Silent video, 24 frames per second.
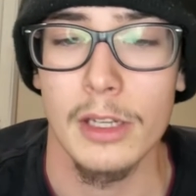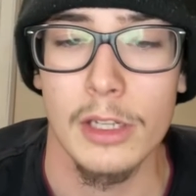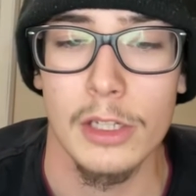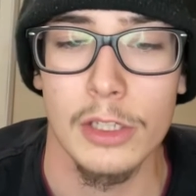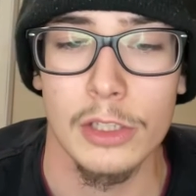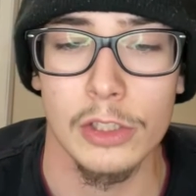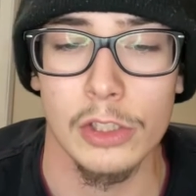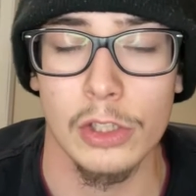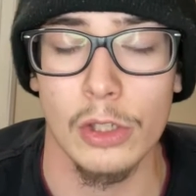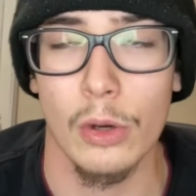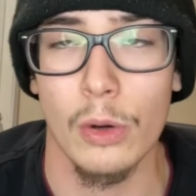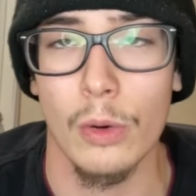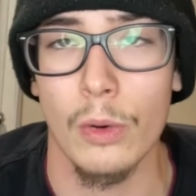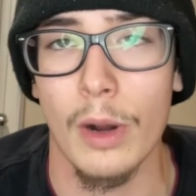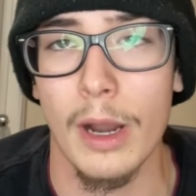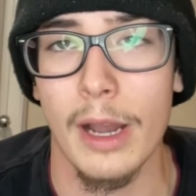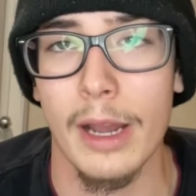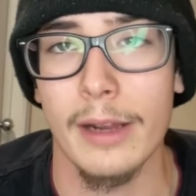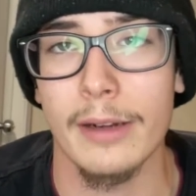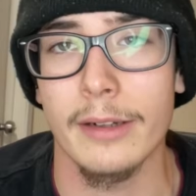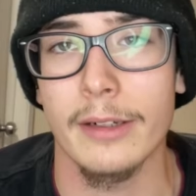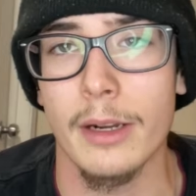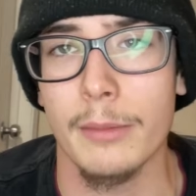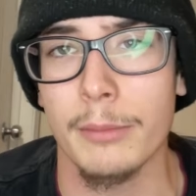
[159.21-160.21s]
So
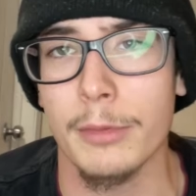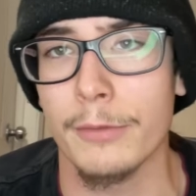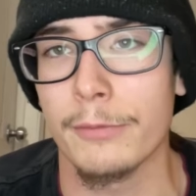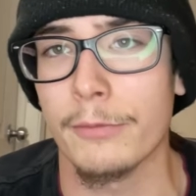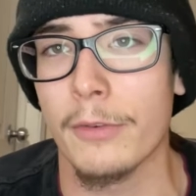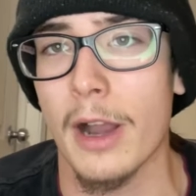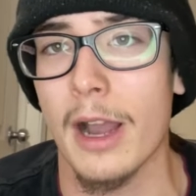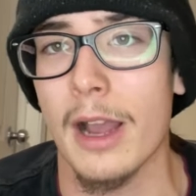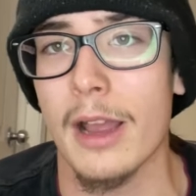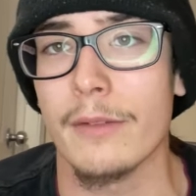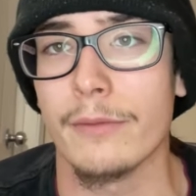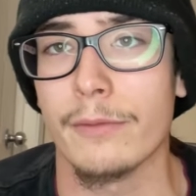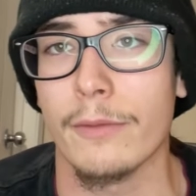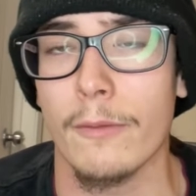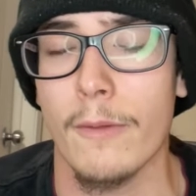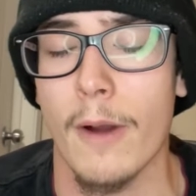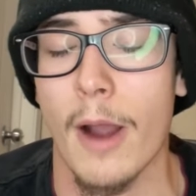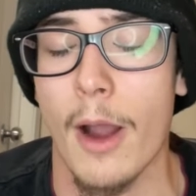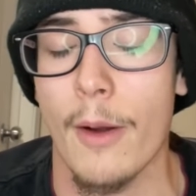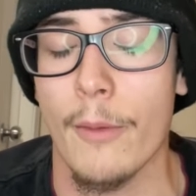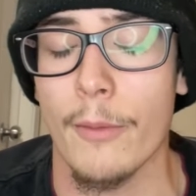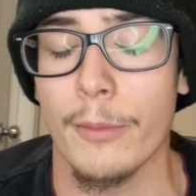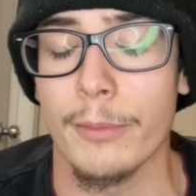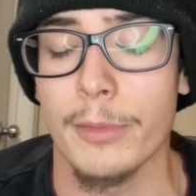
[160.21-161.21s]
at number 5,
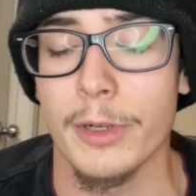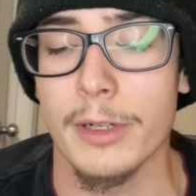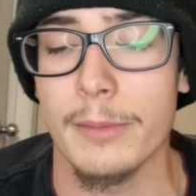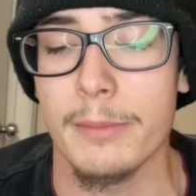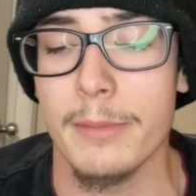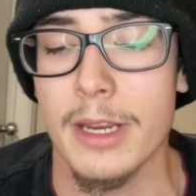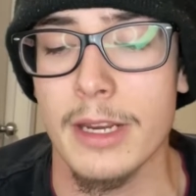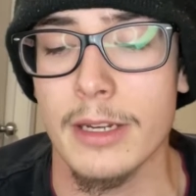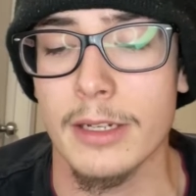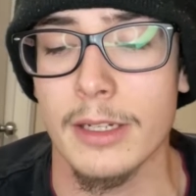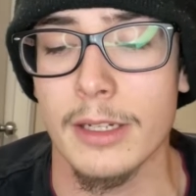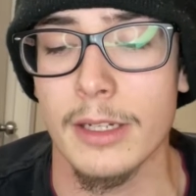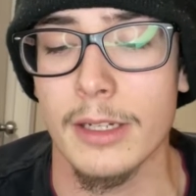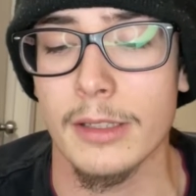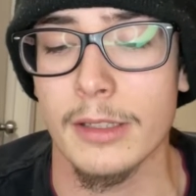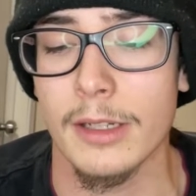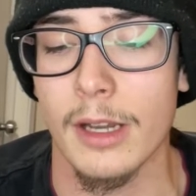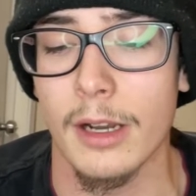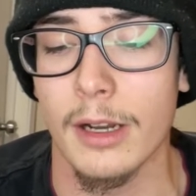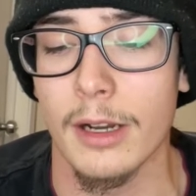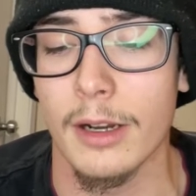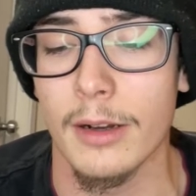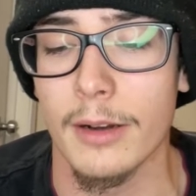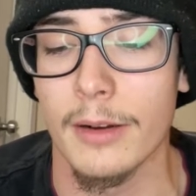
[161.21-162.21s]
I'm gonna make it,
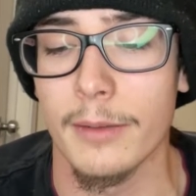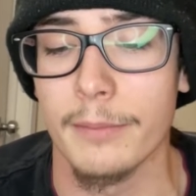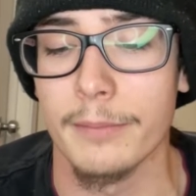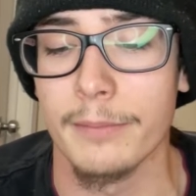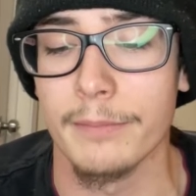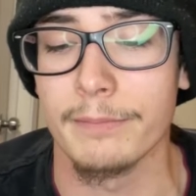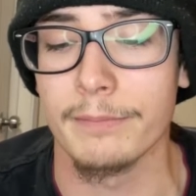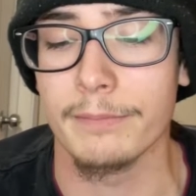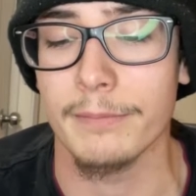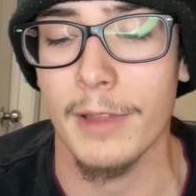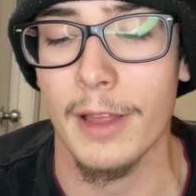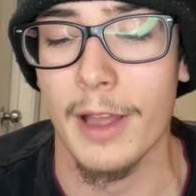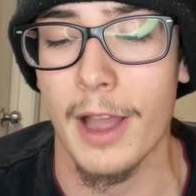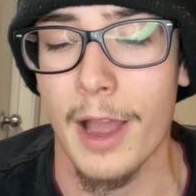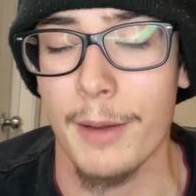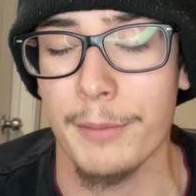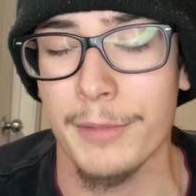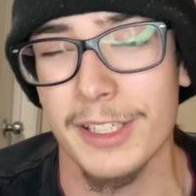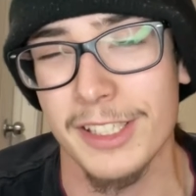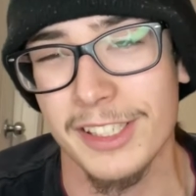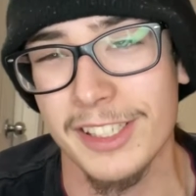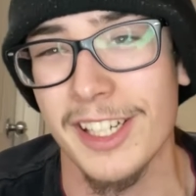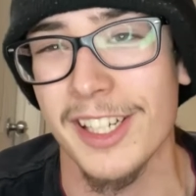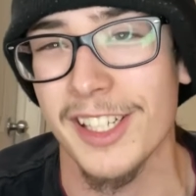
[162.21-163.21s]
I'm gonna
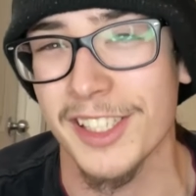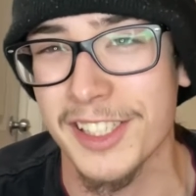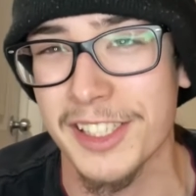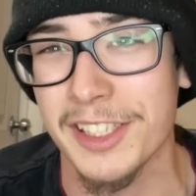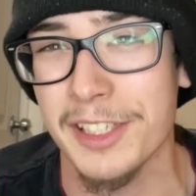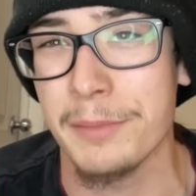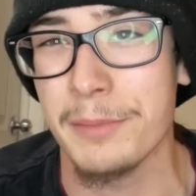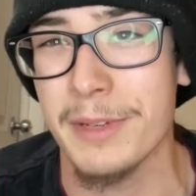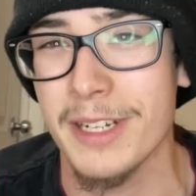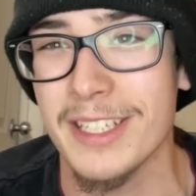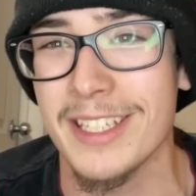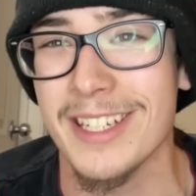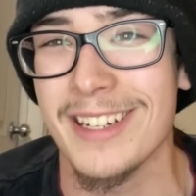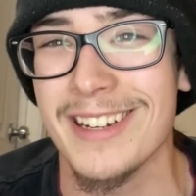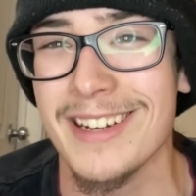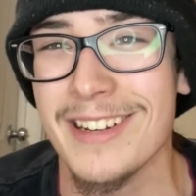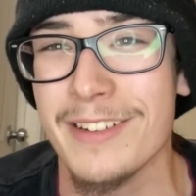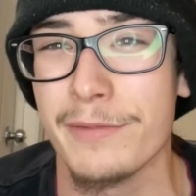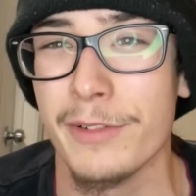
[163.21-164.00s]
say it's gonna be Denis